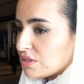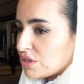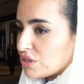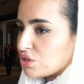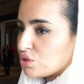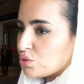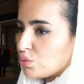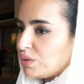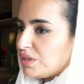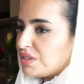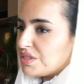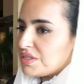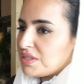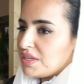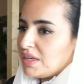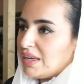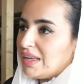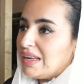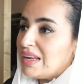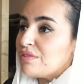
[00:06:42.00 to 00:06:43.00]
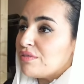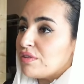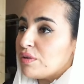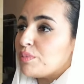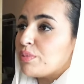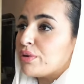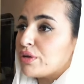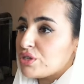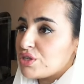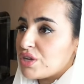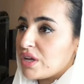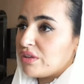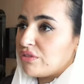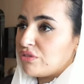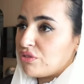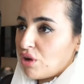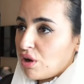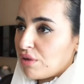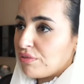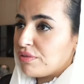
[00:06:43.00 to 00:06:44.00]
analysis, we see
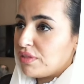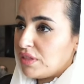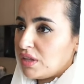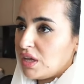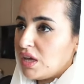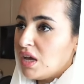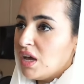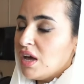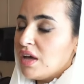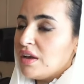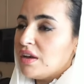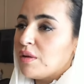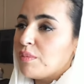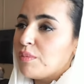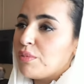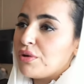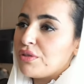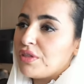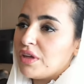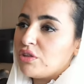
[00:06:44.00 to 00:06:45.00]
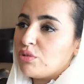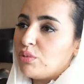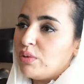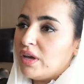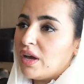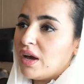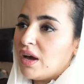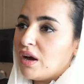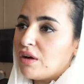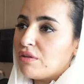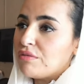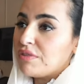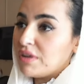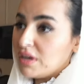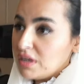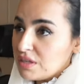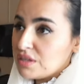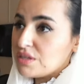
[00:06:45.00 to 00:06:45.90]
11% of the wow. number that we have